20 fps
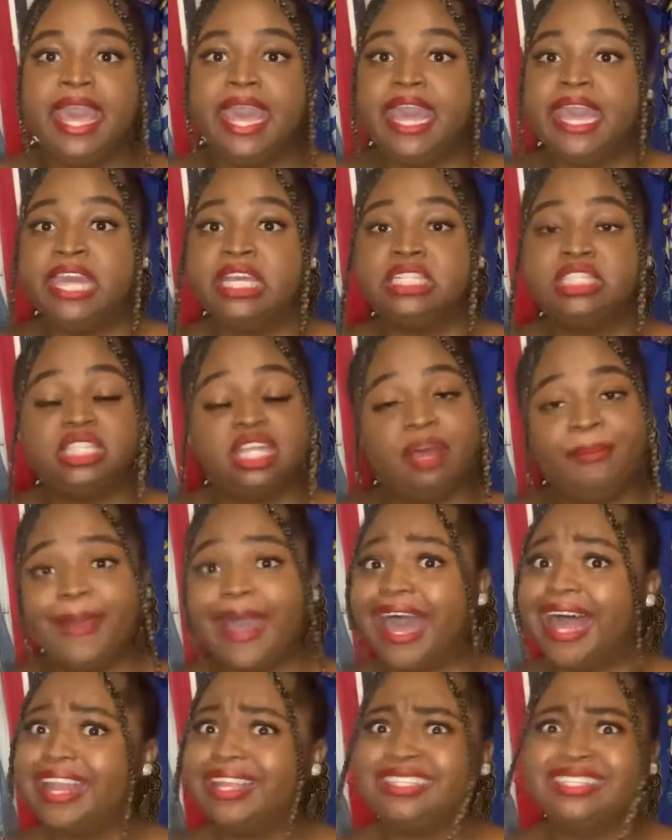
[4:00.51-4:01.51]
and to
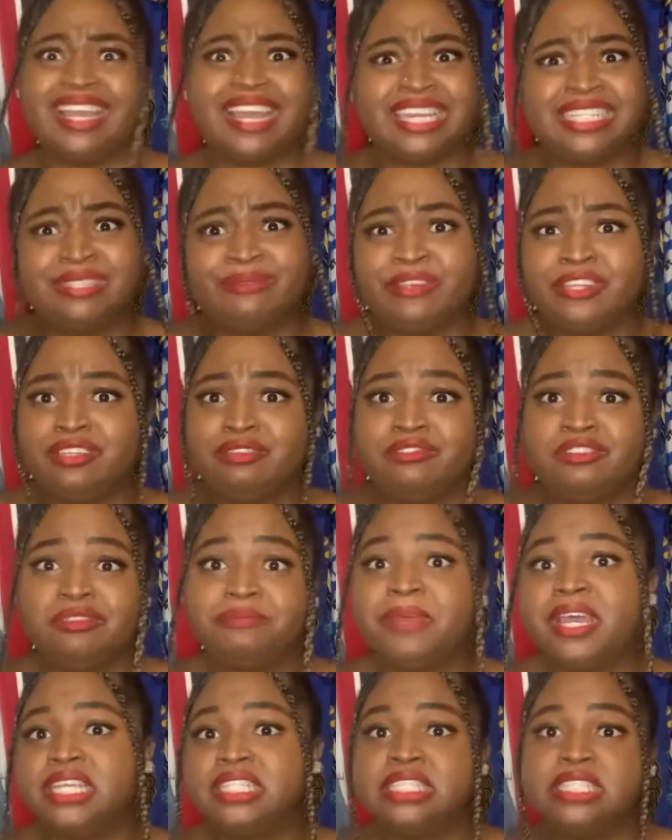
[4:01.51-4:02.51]
apologize when you do
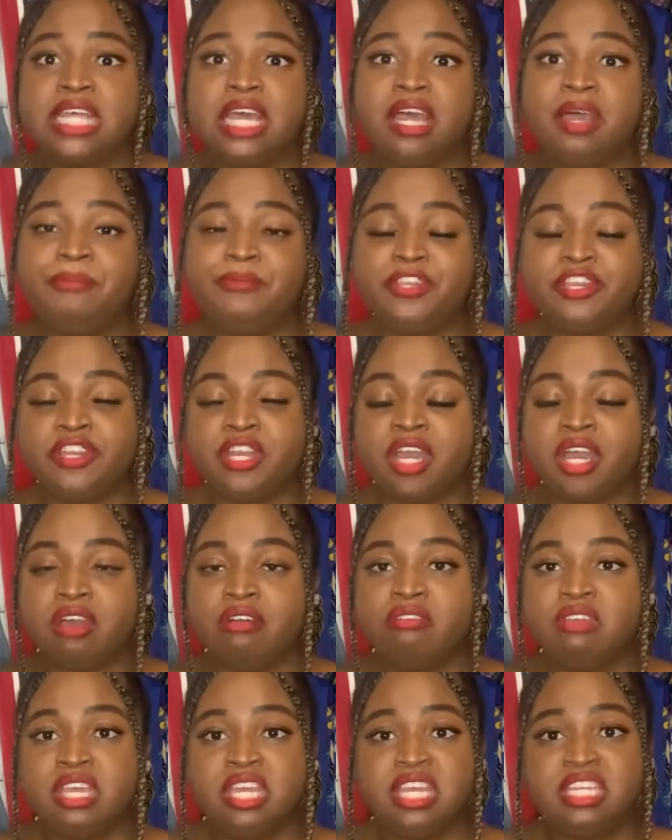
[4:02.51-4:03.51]
mess up.
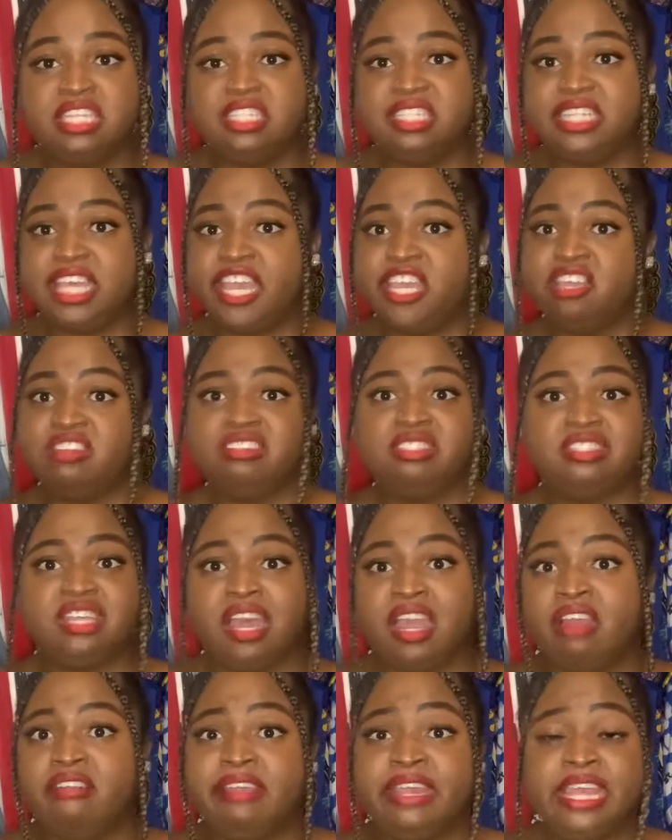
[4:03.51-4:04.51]
Say you're
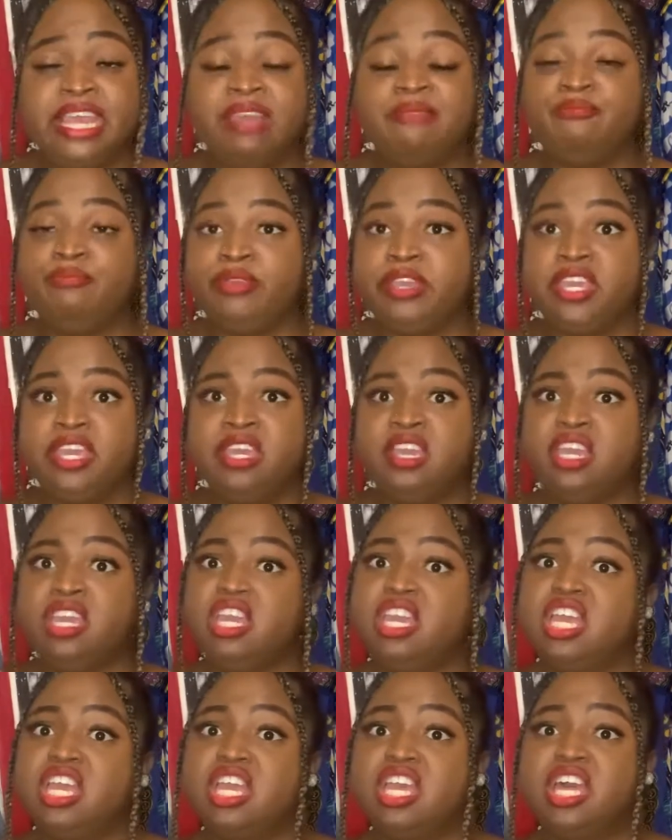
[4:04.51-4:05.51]
sorry and be
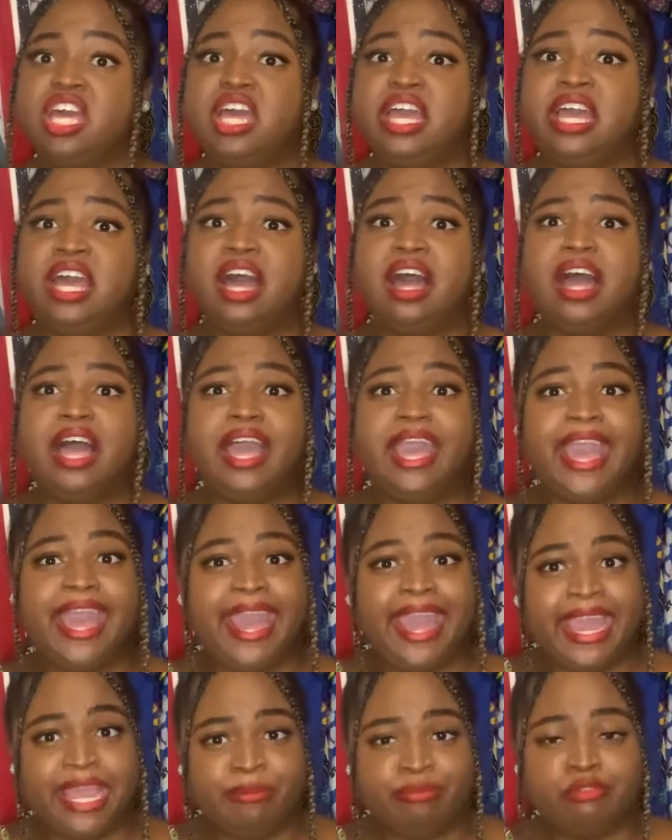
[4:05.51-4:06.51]

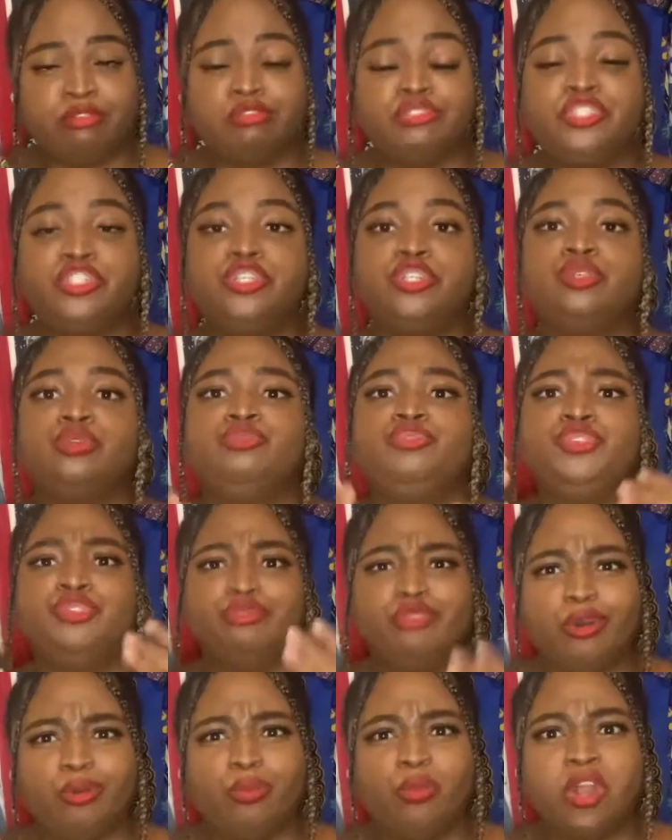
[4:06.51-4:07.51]
able to do
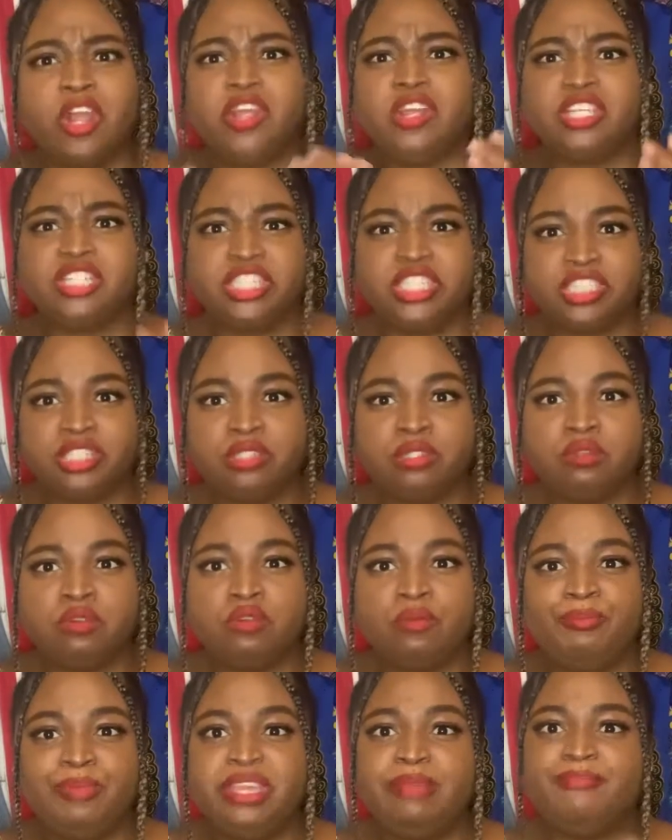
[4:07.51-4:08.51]
the work
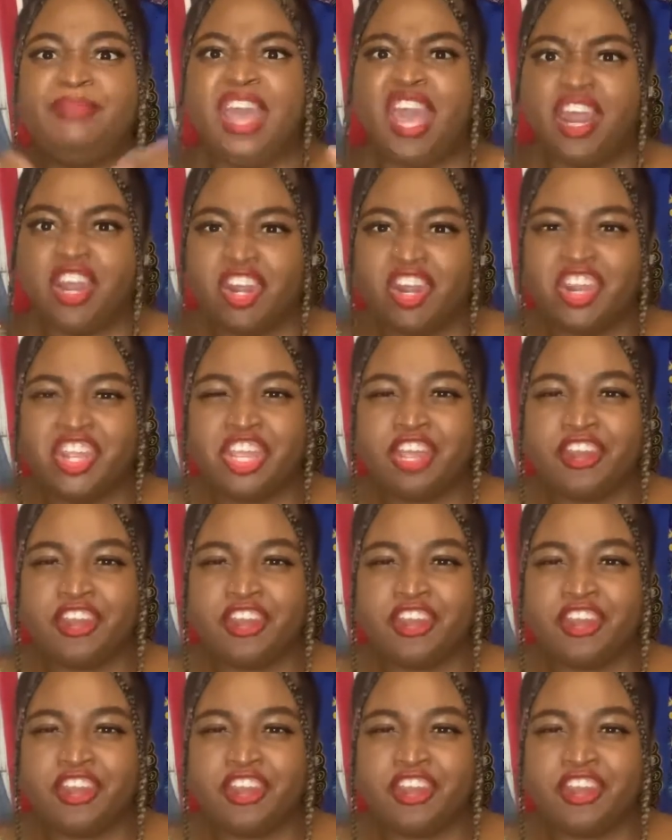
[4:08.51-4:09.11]
to be better.